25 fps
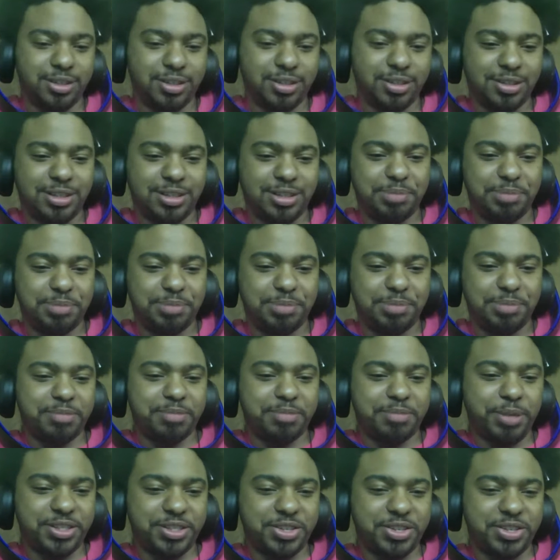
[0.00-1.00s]
Let's bet some
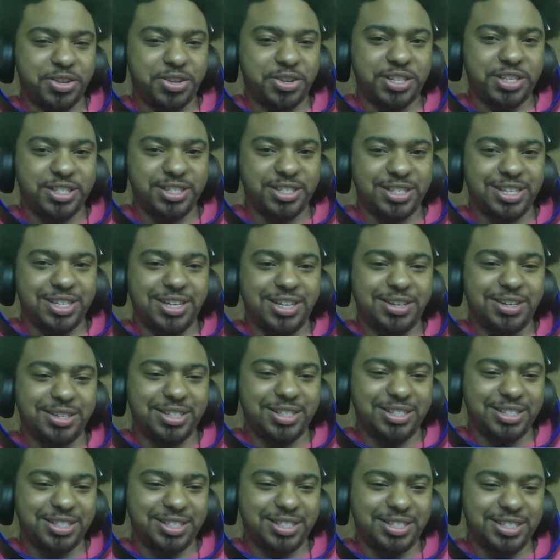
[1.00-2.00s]
pizza on this.
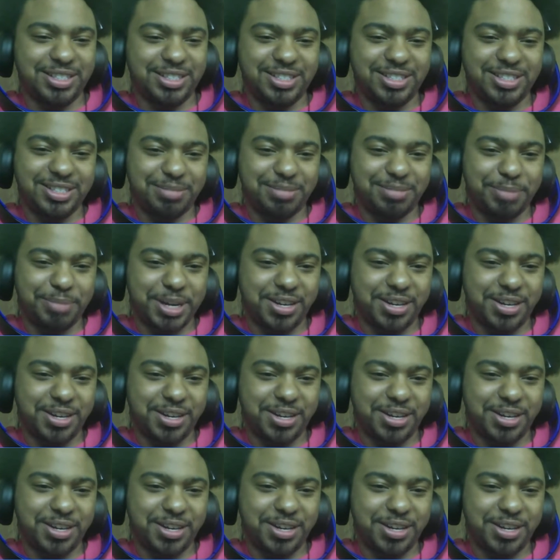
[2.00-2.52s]
Let's make it